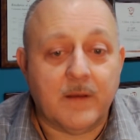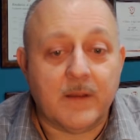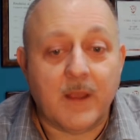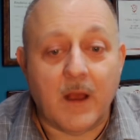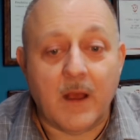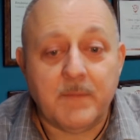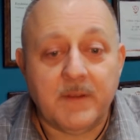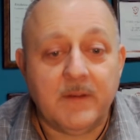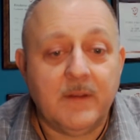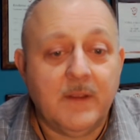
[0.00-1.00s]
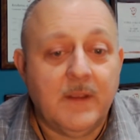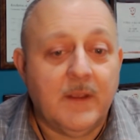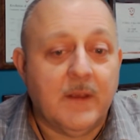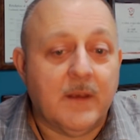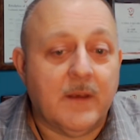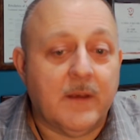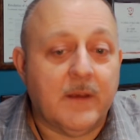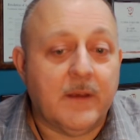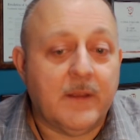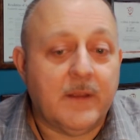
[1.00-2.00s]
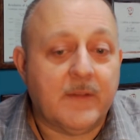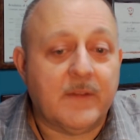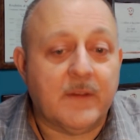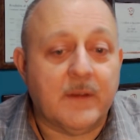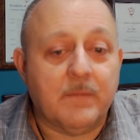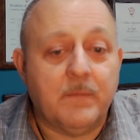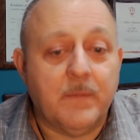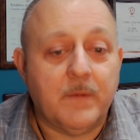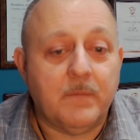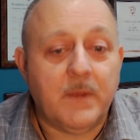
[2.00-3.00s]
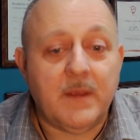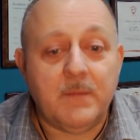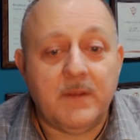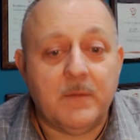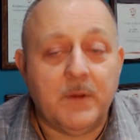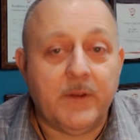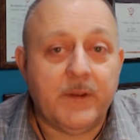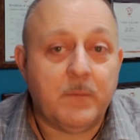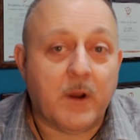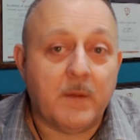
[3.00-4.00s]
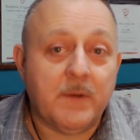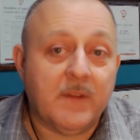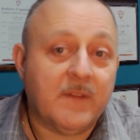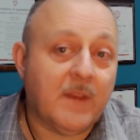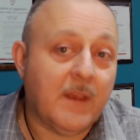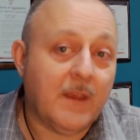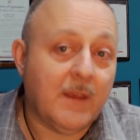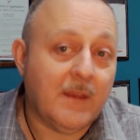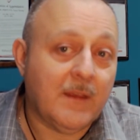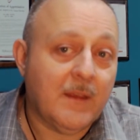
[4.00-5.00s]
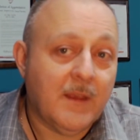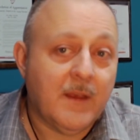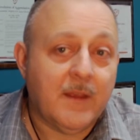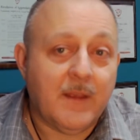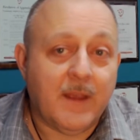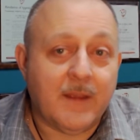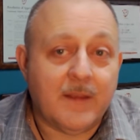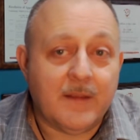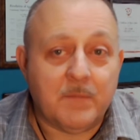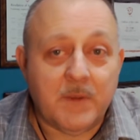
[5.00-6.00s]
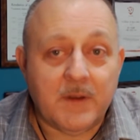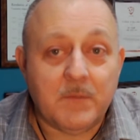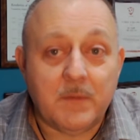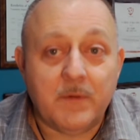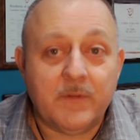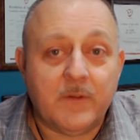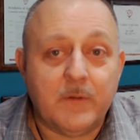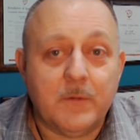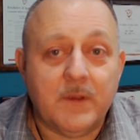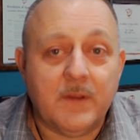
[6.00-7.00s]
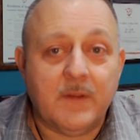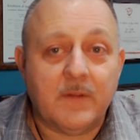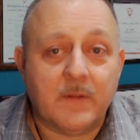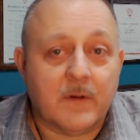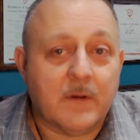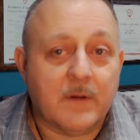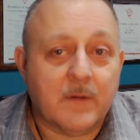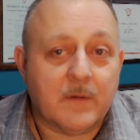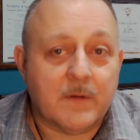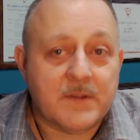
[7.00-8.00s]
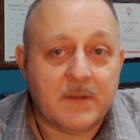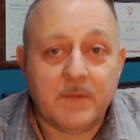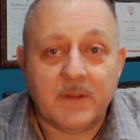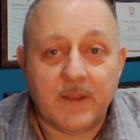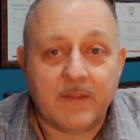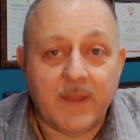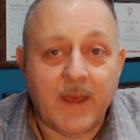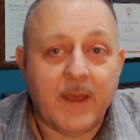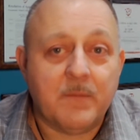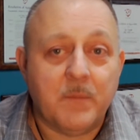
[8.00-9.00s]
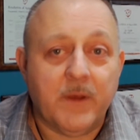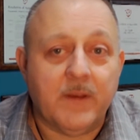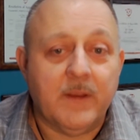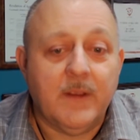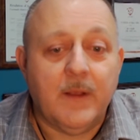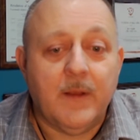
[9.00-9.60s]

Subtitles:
uncommon. It's maybe the building department is saying a minimum of 2 weeks or something like that, but